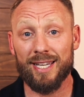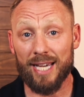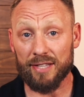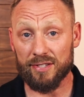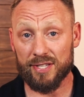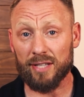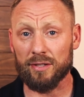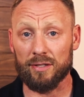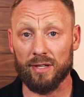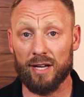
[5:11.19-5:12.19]
At the
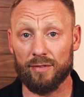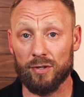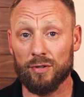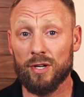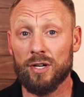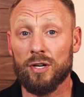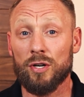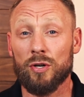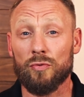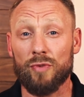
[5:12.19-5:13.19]
cellular level,
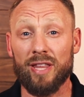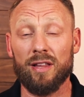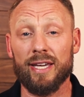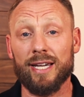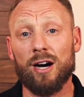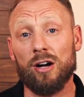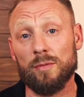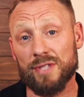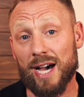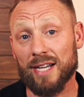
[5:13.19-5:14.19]
red light
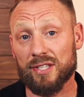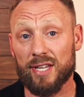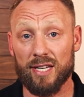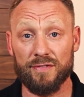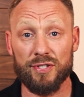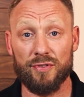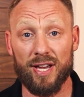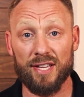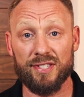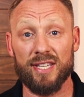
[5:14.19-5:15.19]
calms oxidative
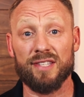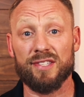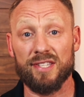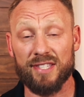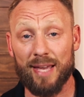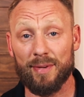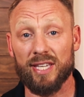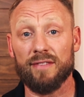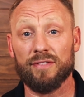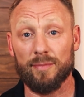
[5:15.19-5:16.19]
stress and systemic
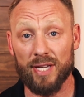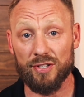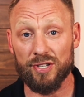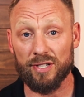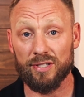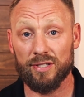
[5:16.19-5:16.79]
inflammation.